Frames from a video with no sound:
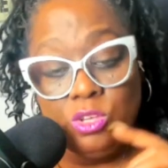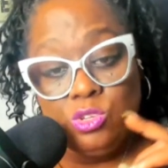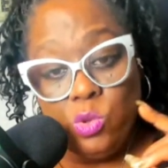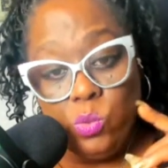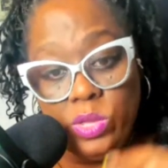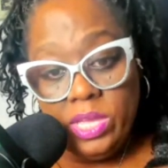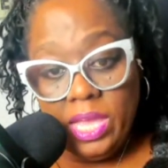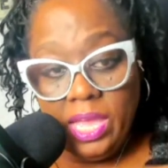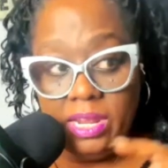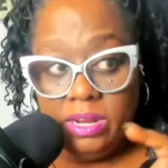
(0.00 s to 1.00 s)
So
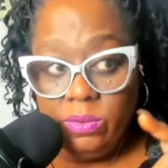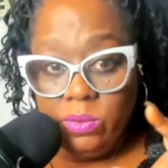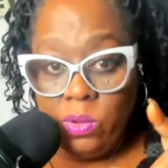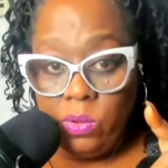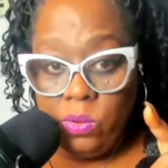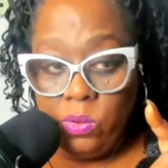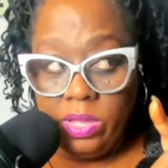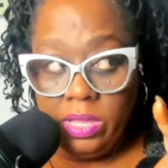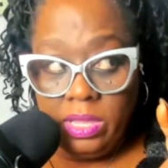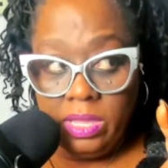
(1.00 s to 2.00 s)
we had to
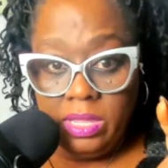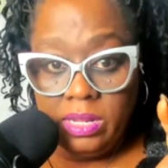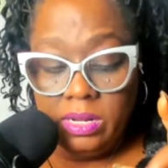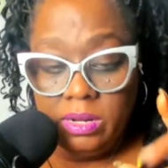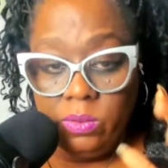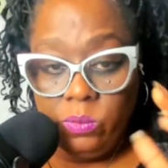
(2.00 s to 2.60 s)
go in,